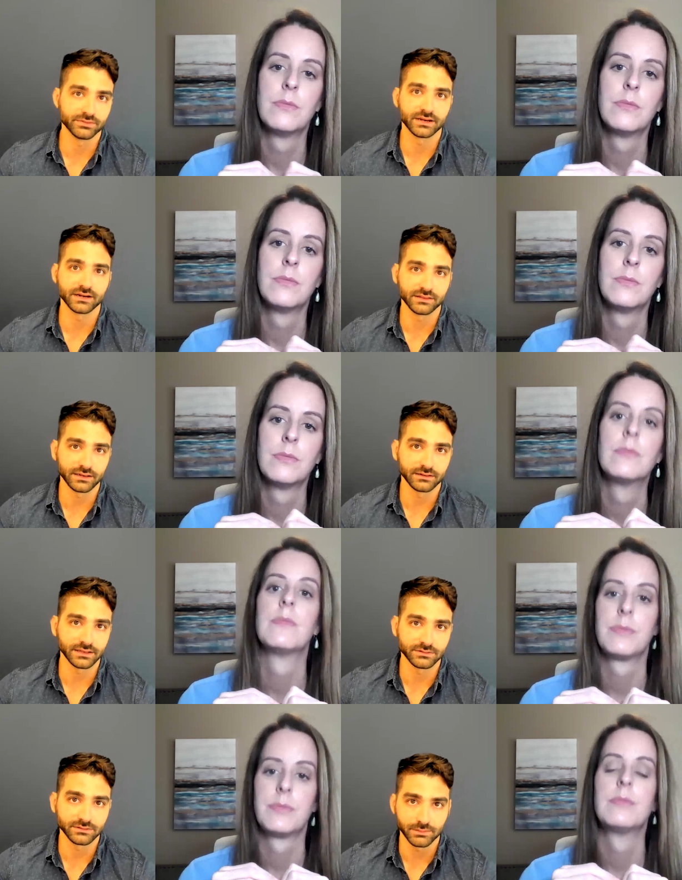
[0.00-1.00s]
Speaker 1: all that
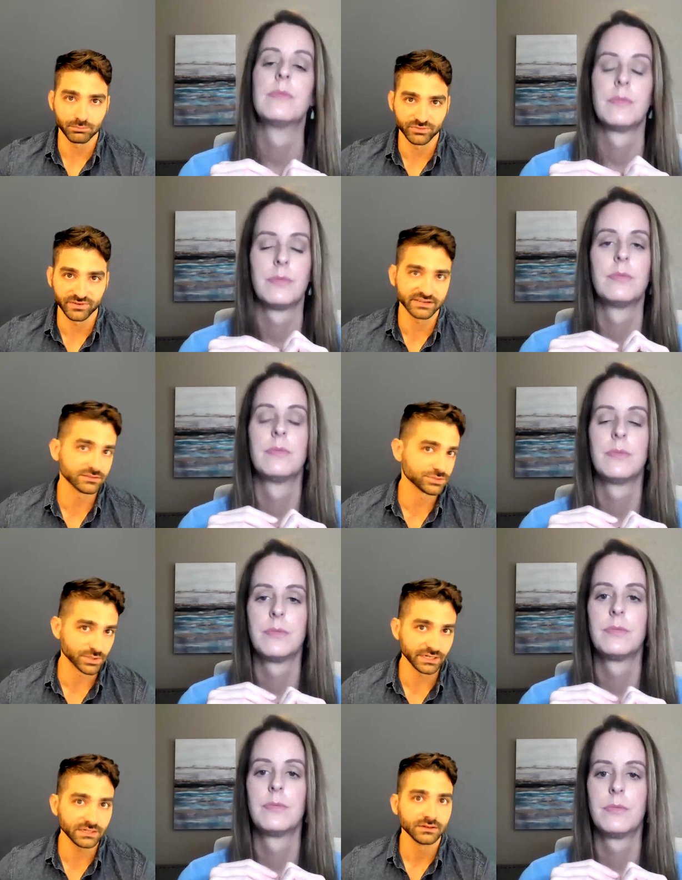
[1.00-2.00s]
and and and providing the
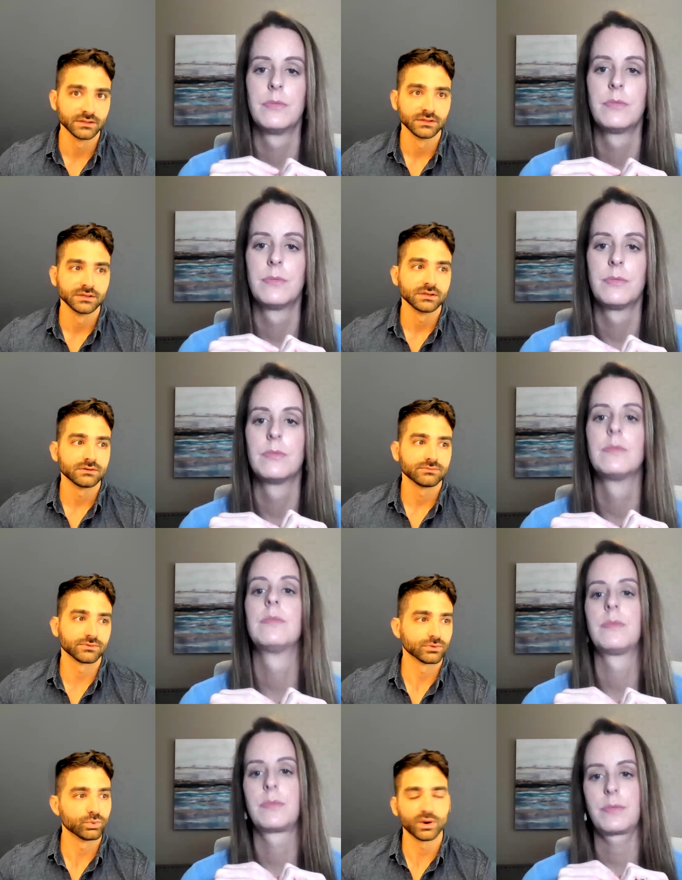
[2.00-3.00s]
training
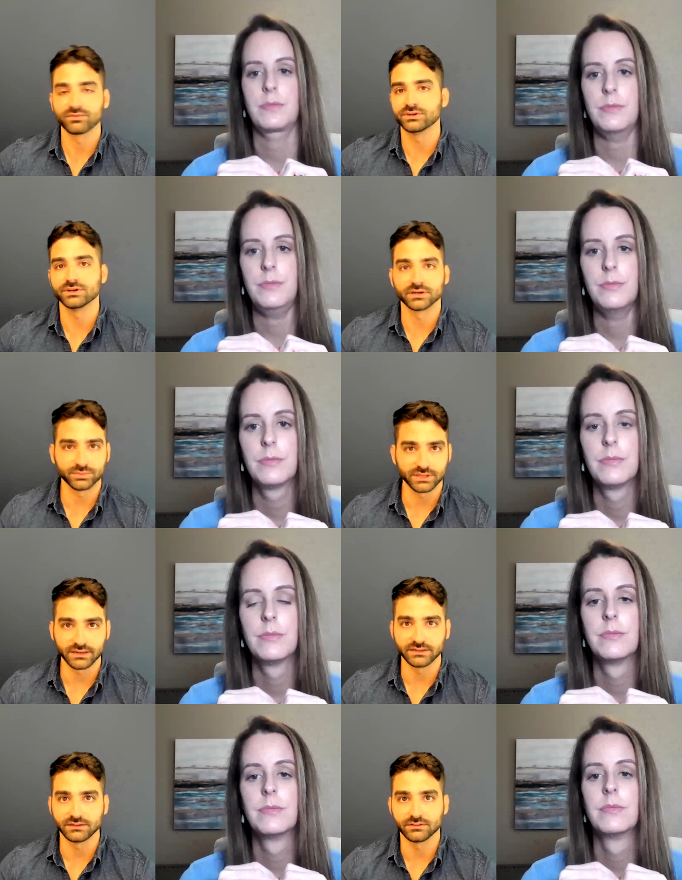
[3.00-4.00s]
for whoever you're going to be
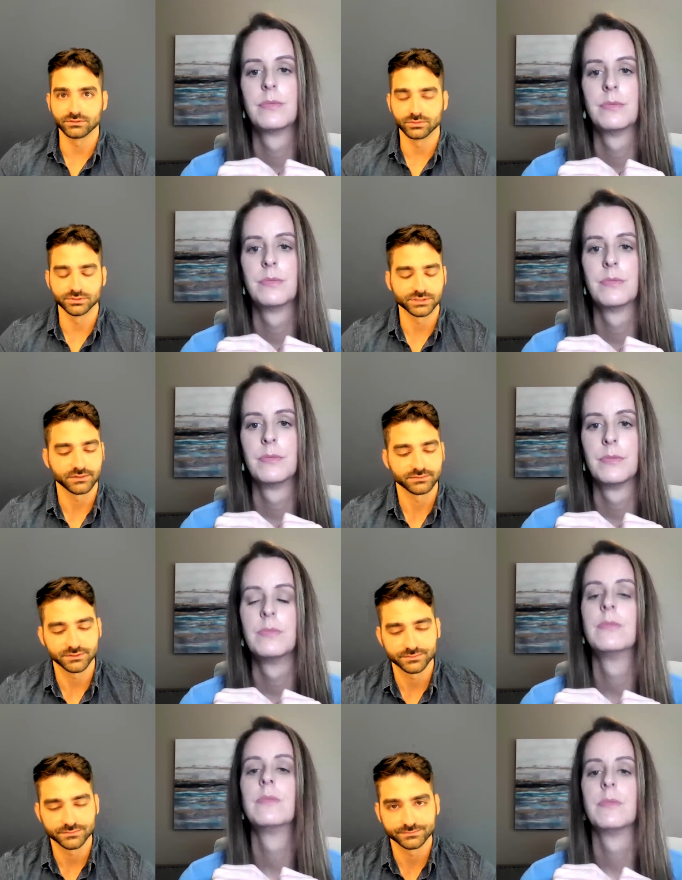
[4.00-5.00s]
handing the torch off
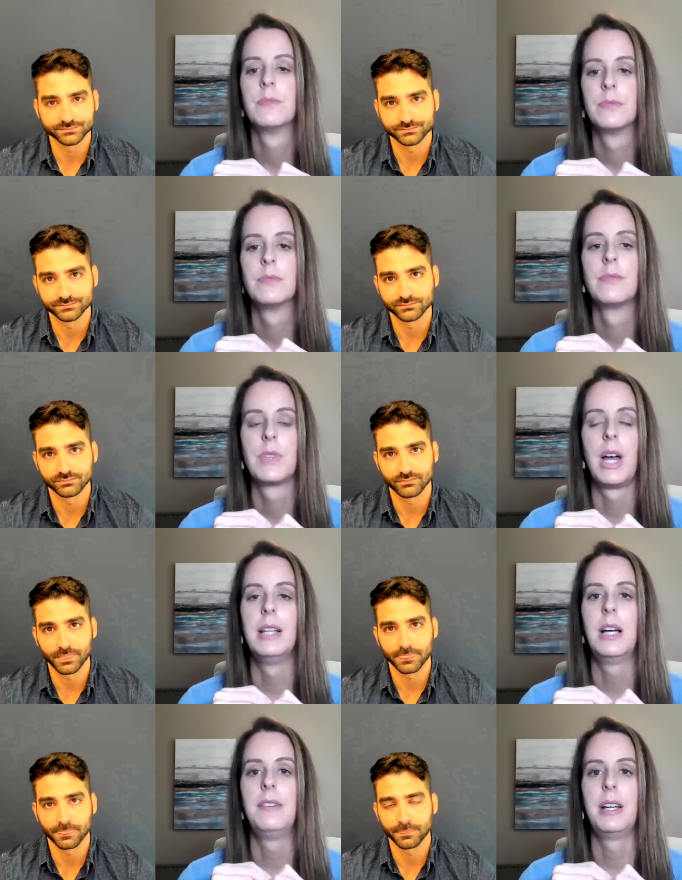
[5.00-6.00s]
to.
Speaker 2: I
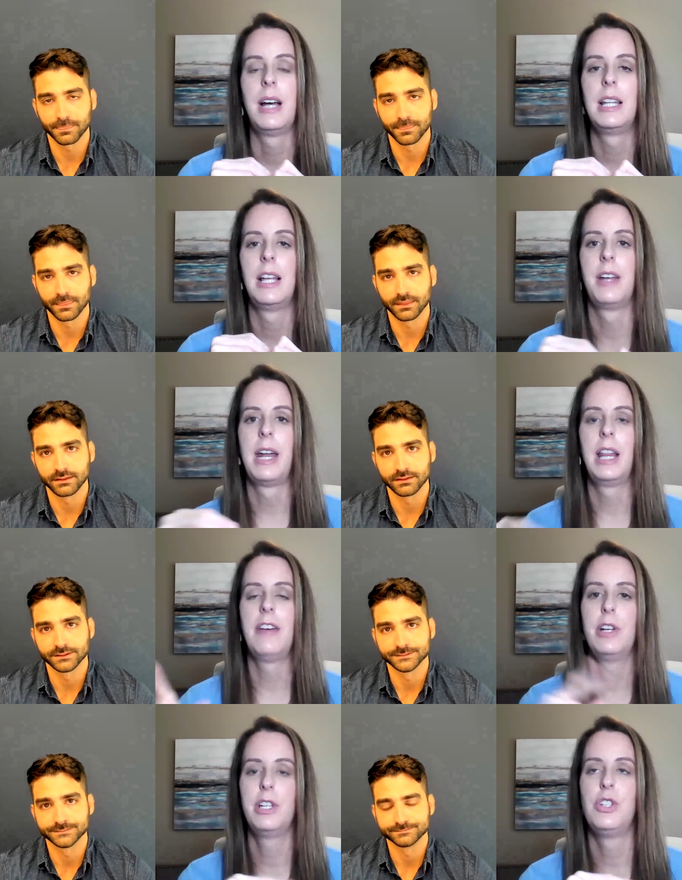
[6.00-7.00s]
love it. I love it. I
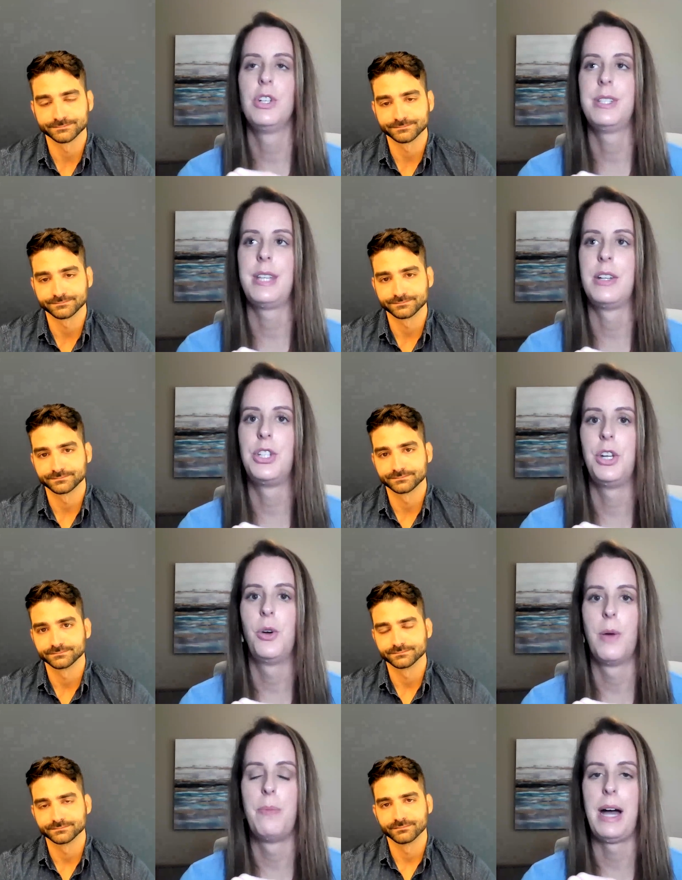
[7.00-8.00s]
love what you just said
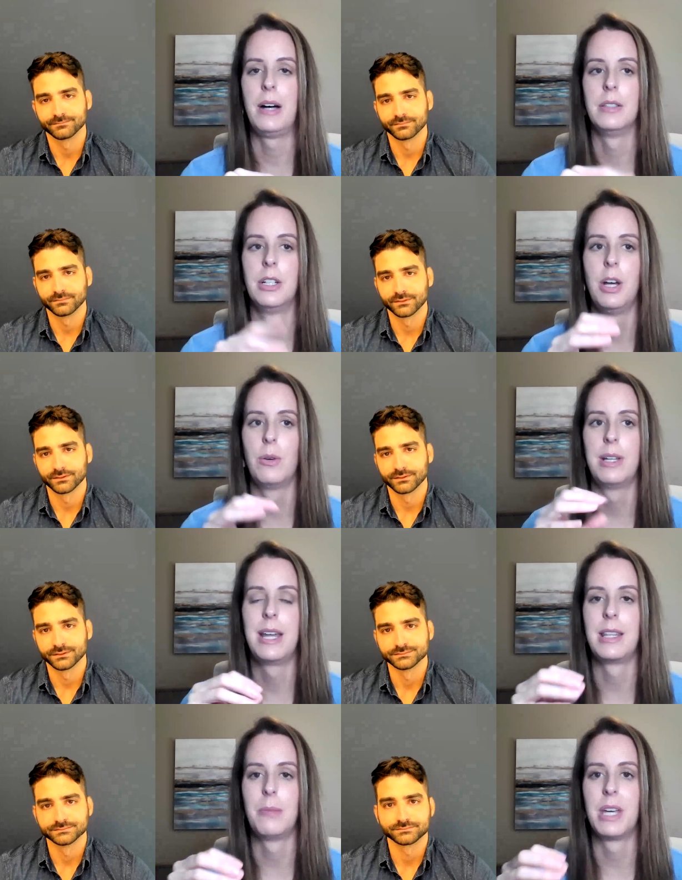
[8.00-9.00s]
too about, you know,
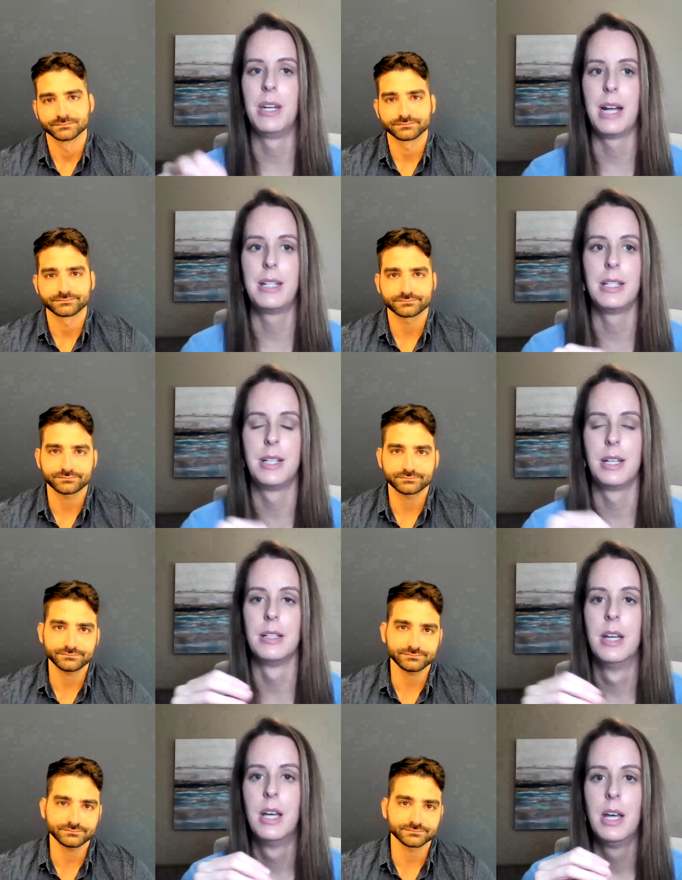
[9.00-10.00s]
getting them connected to
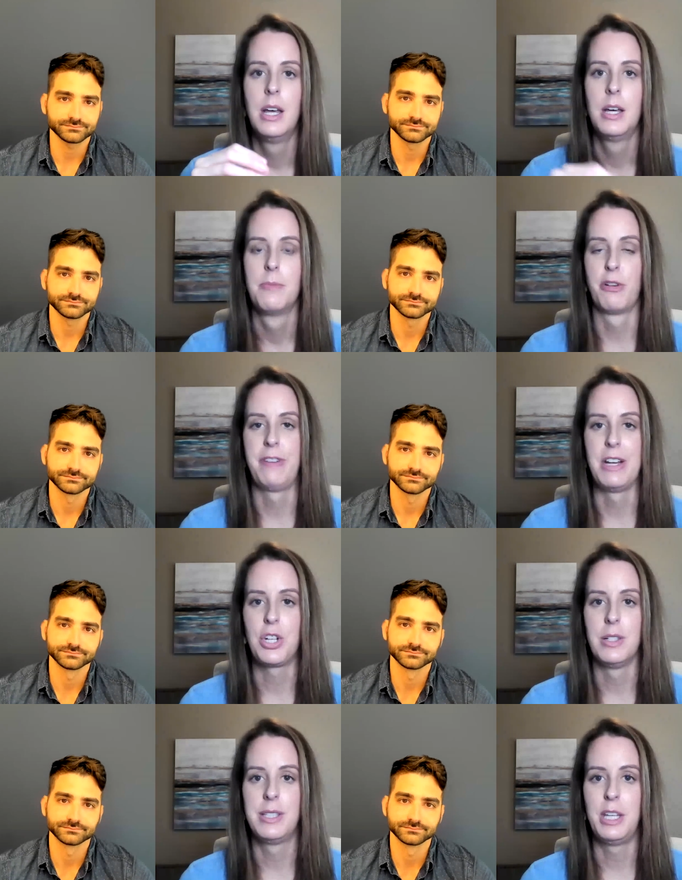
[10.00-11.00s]

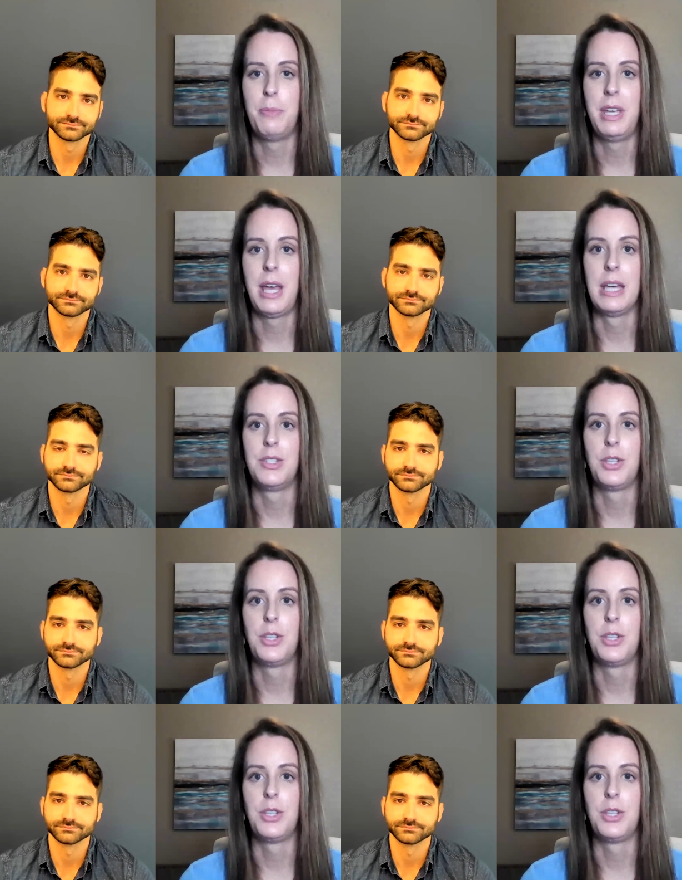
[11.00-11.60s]
professional CPAs.